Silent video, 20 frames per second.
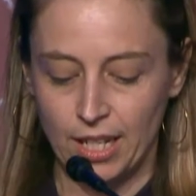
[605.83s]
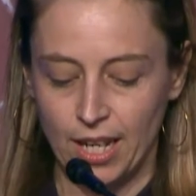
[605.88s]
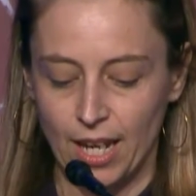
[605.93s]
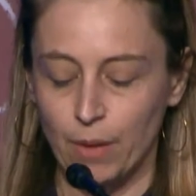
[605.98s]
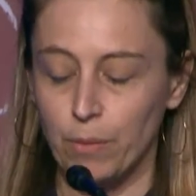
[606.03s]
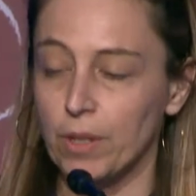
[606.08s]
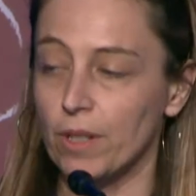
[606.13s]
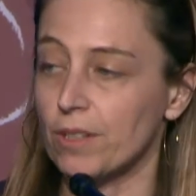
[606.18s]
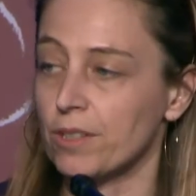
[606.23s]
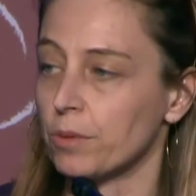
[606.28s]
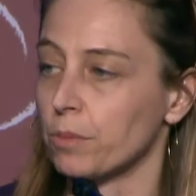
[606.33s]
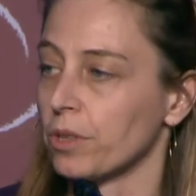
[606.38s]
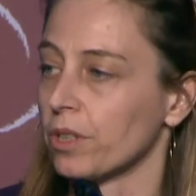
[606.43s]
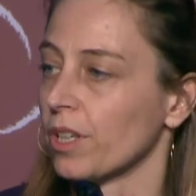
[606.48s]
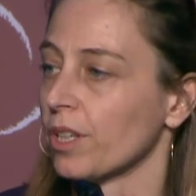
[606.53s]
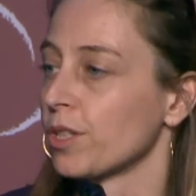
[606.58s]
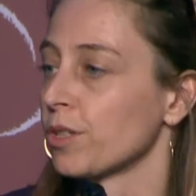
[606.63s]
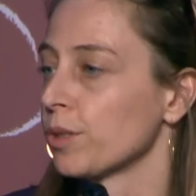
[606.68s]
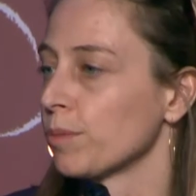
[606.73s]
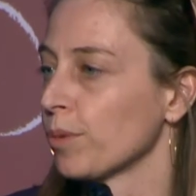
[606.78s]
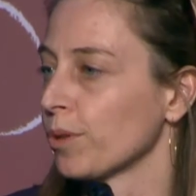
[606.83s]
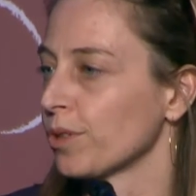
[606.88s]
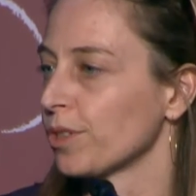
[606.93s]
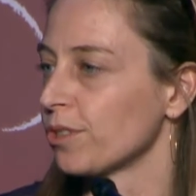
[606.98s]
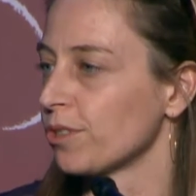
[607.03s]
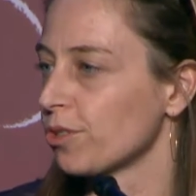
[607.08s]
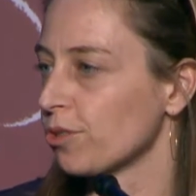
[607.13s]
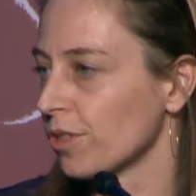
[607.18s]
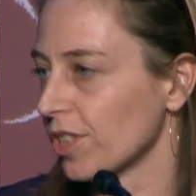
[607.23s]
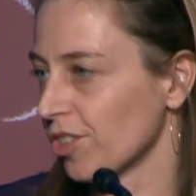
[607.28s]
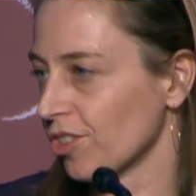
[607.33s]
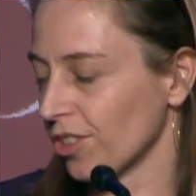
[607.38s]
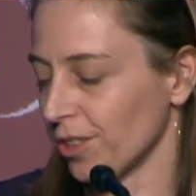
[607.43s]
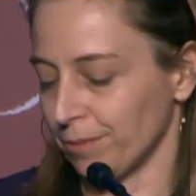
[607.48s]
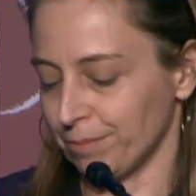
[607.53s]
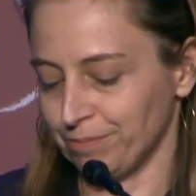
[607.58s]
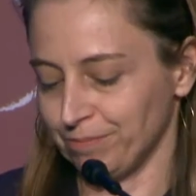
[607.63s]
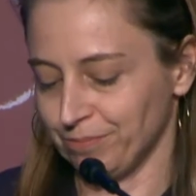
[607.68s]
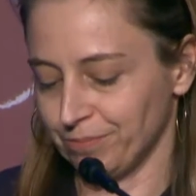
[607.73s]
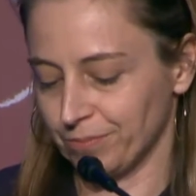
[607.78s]
And we also work on newborn
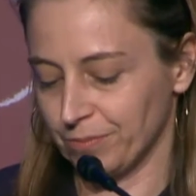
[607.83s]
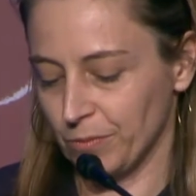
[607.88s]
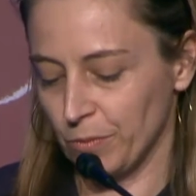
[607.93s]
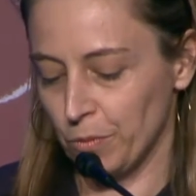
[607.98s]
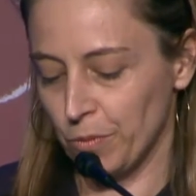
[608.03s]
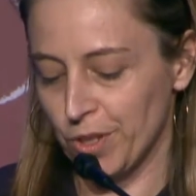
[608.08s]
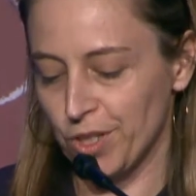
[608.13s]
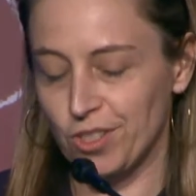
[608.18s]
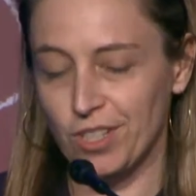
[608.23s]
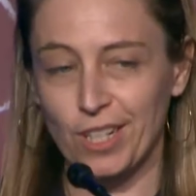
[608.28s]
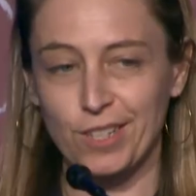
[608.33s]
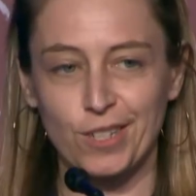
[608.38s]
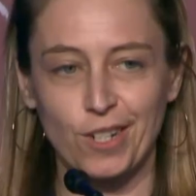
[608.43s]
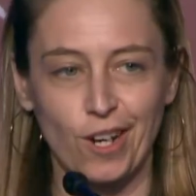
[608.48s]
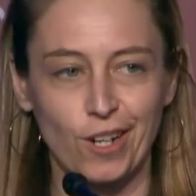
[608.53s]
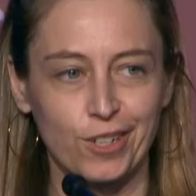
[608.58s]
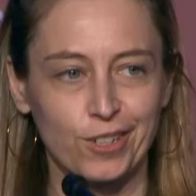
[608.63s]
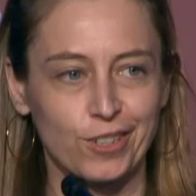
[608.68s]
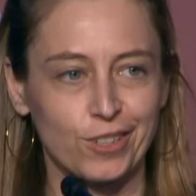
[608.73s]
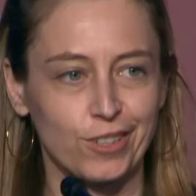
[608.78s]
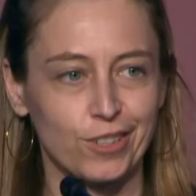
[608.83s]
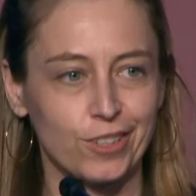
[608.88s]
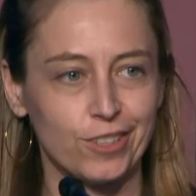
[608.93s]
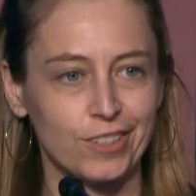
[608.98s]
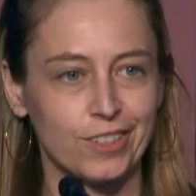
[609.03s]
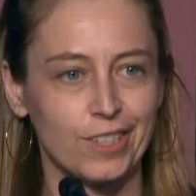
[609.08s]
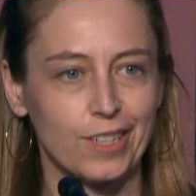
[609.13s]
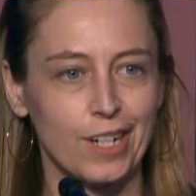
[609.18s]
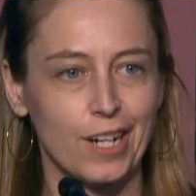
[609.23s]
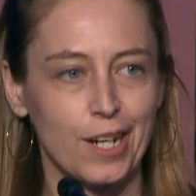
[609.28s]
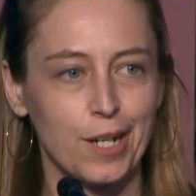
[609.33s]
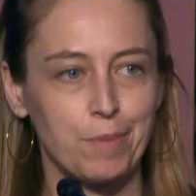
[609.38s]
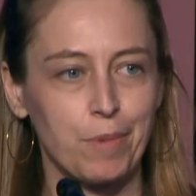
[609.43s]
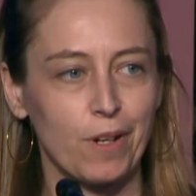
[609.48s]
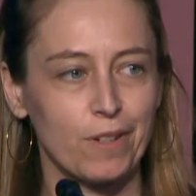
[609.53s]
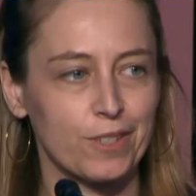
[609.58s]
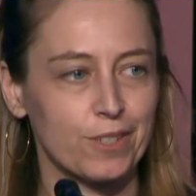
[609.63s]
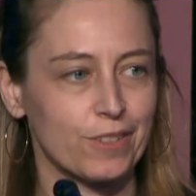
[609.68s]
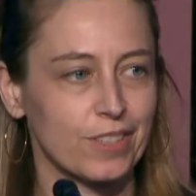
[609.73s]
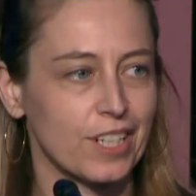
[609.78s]
nutrition, which a doctor,
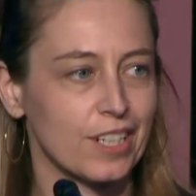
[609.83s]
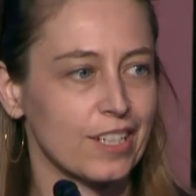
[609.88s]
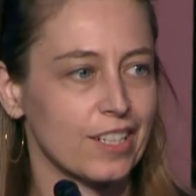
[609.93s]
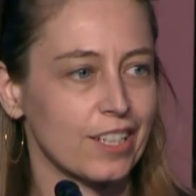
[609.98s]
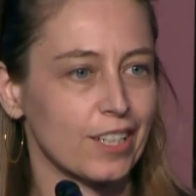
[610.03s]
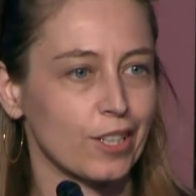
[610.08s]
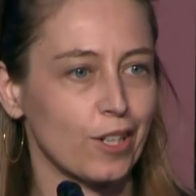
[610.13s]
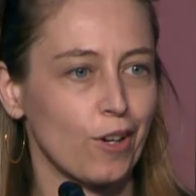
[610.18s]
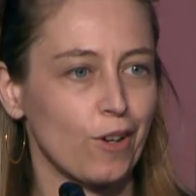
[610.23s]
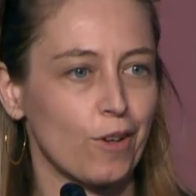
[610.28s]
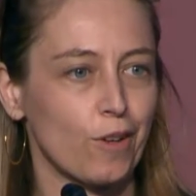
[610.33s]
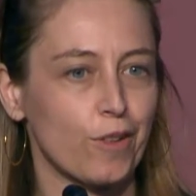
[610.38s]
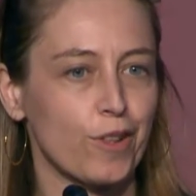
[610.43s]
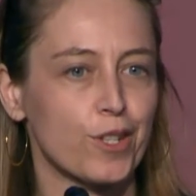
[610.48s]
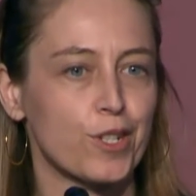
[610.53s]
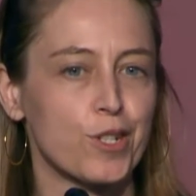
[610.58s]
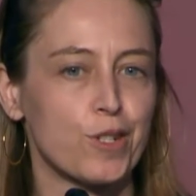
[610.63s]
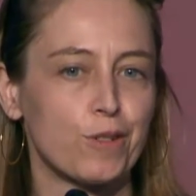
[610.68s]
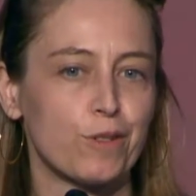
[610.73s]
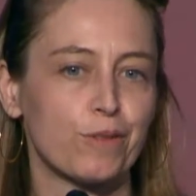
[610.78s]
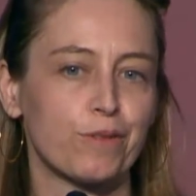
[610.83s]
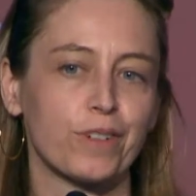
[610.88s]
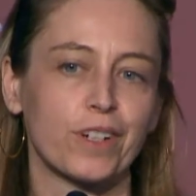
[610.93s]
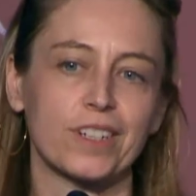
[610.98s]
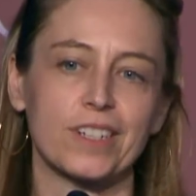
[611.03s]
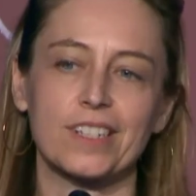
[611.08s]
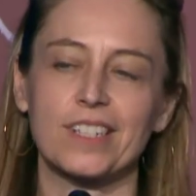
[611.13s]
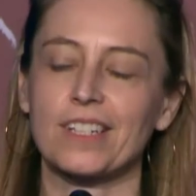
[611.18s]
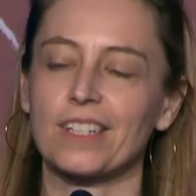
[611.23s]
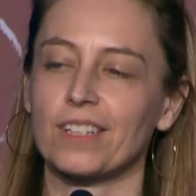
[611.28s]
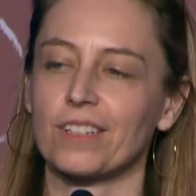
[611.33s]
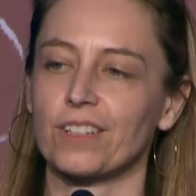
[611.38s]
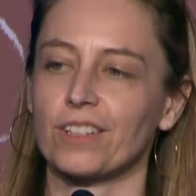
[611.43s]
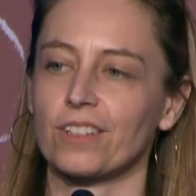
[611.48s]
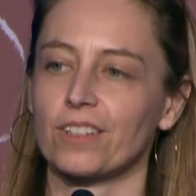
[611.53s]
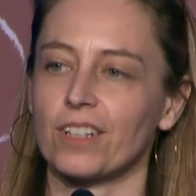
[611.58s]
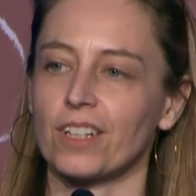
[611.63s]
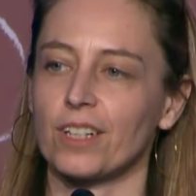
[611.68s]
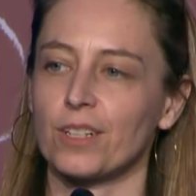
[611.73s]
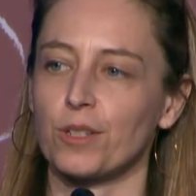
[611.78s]
also in India, called the new
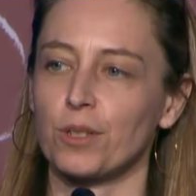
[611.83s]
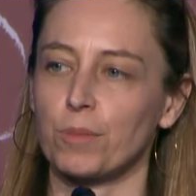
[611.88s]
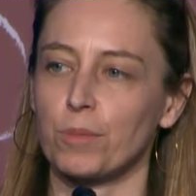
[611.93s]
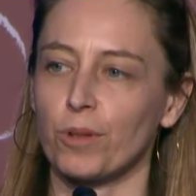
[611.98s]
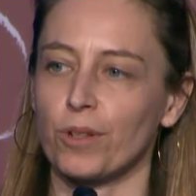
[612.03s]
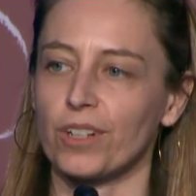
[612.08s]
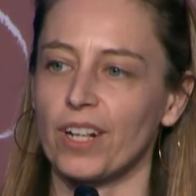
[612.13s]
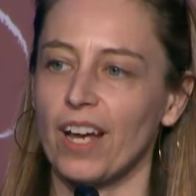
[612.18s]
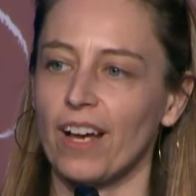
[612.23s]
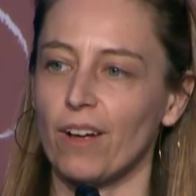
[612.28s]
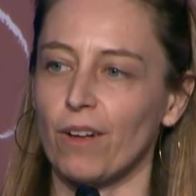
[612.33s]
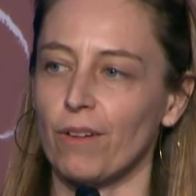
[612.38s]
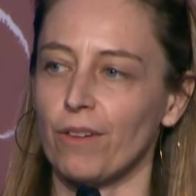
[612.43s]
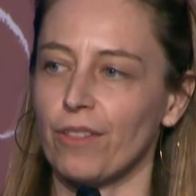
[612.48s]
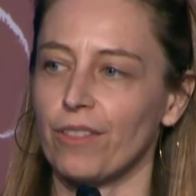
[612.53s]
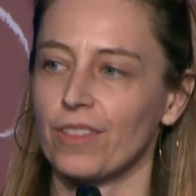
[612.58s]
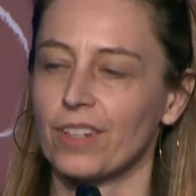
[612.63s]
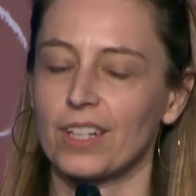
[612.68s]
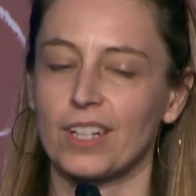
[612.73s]
frontier in newborn health.